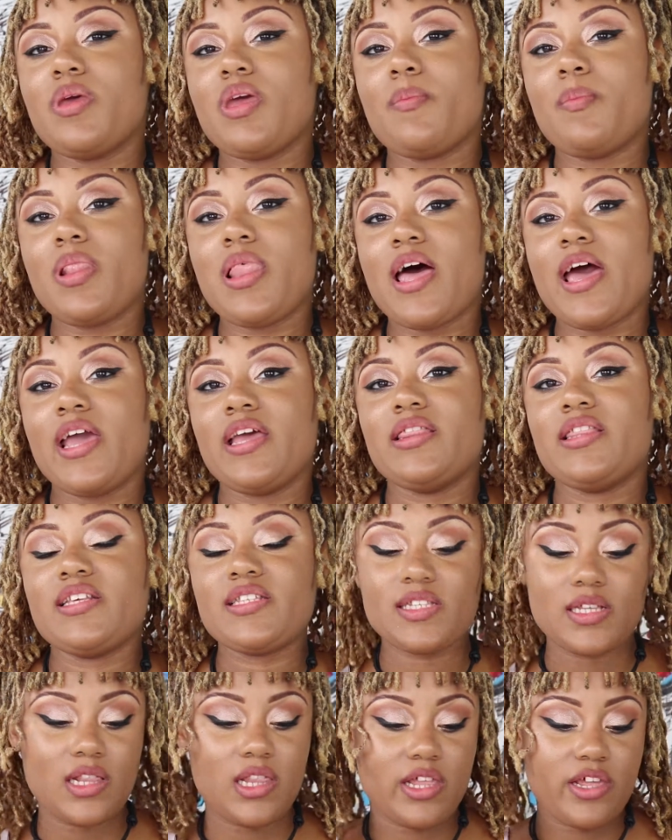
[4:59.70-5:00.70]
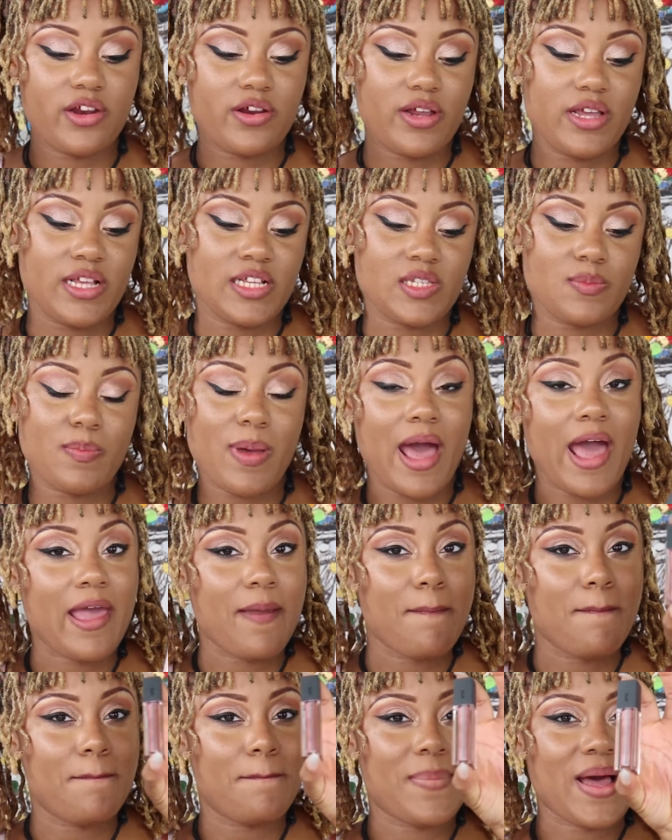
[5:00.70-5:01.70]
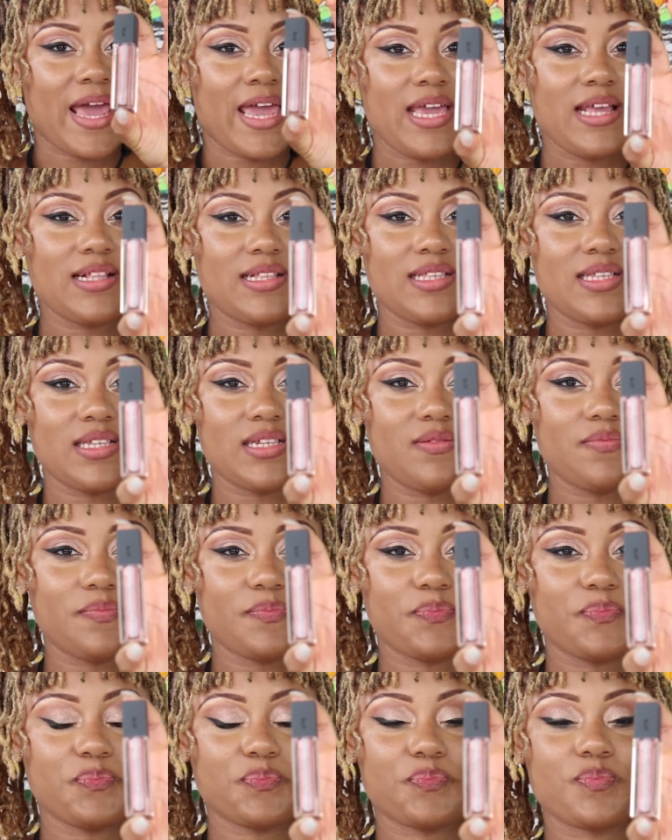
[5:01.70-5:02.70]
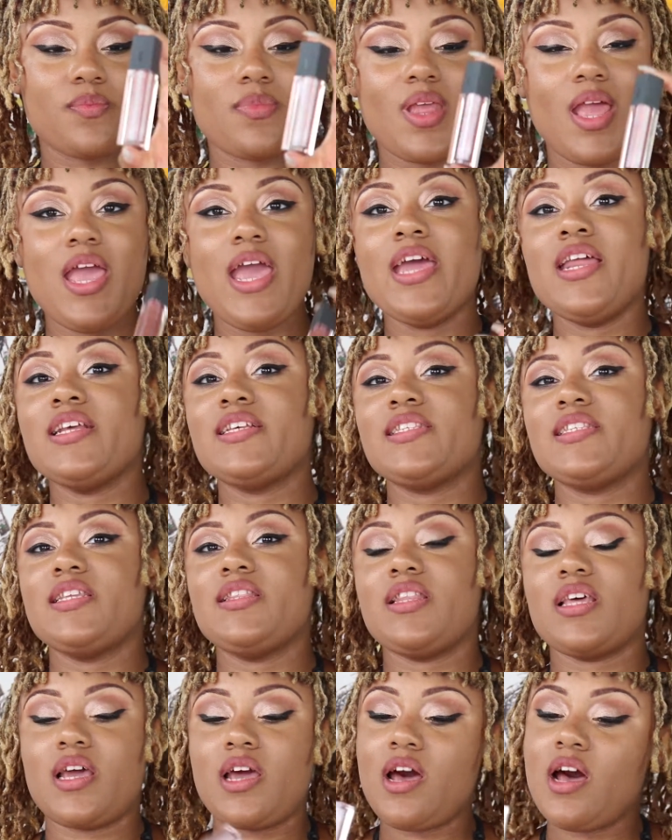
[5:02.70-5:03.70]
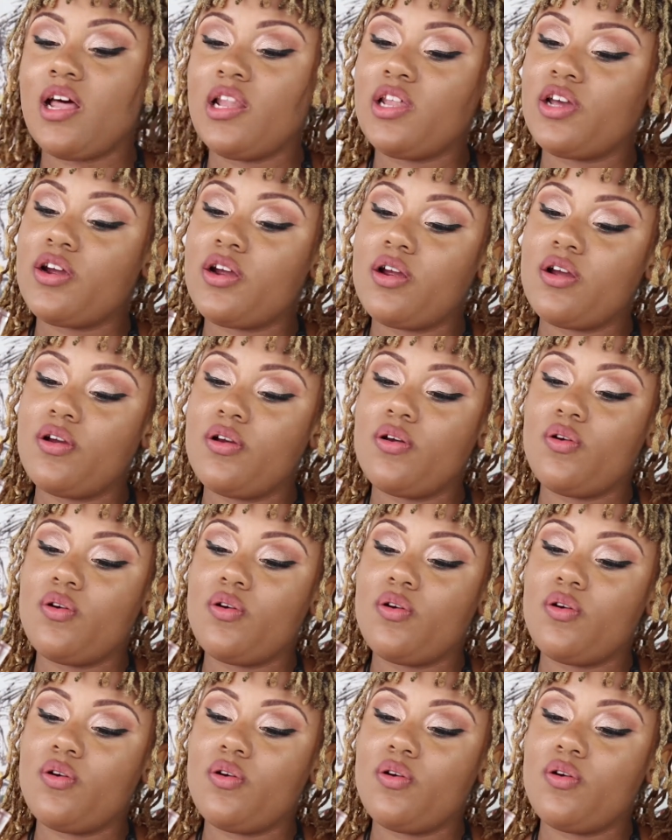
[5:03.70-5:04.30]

to be applying this glitter is by Bite. and it's in the color